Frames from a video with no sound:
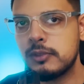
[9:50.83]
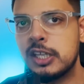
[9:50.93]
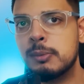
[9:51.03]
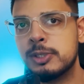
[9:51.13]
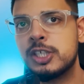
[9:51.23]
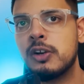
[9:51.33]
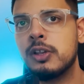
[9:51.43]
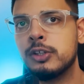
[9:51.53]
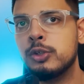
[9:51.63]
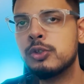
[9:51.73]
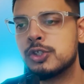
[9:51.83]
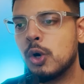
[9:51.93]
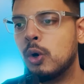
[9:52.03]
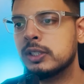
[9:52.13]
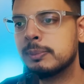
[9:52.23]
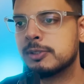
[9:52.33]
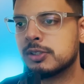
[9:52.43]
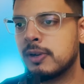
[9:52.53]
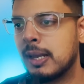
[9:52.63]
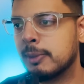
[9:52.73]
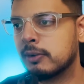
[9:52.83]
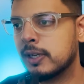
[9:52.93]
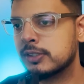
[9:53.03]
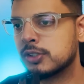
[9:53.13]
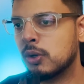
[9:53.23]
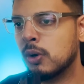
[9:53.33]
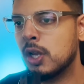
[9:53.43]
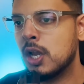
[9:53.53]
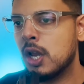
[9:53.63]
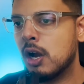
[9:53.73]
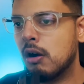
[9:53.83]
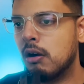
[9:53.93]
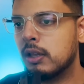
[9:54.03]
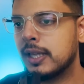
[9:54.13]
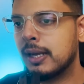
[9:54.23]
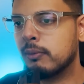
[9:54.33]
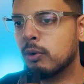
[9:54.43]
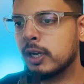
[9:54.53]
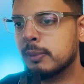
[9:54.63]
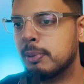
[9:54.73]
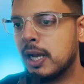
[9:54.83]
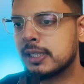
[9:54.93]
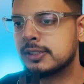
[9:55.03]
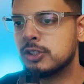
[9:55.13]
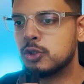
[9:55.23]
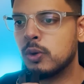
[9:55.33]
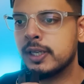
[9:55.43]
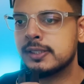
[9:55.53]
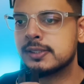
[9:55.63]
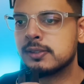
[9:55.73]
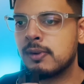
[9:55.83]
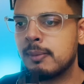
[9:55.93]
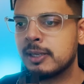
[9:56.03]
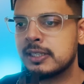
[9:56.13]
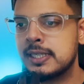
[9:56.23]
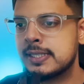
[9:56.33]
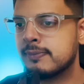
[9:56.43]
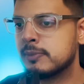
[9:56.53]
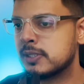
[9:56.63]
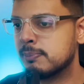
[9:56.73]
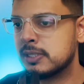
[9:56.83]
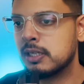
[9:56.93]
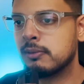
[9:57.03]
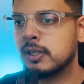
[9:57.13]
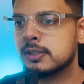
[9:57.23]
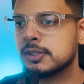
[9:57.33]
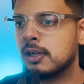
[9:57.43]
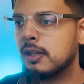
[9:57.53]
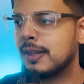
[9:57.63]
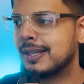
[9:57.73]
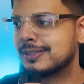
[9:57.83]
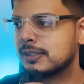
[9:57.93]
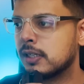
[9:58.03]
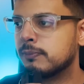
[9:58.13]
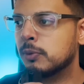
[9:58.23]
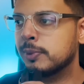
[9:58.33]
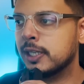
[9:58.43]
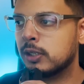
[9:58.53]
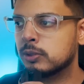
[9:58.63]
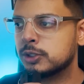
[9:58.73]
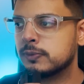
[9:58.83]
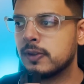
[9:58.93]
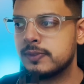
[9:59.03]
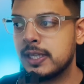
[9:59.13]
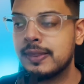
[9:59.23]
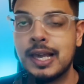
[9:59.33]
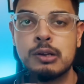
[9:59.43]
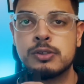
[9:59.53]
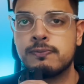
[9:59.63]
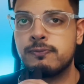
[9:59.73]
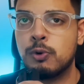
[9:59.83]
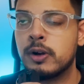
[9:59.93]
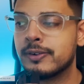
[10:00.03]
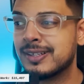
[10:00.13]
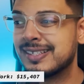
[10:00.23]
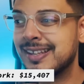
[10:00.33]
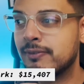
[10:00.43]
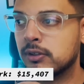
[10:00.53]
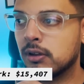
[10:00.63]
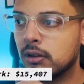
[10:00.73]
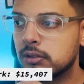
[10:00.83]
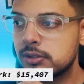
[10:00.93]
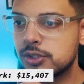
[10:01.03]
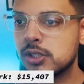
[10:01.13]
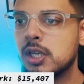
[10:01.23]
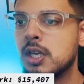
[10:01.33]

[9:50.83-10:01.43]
material used to hold up the ceramic, right? So all that were epoxy joints, ceramic adhesive materials, all that stuff will be equal to $15,407.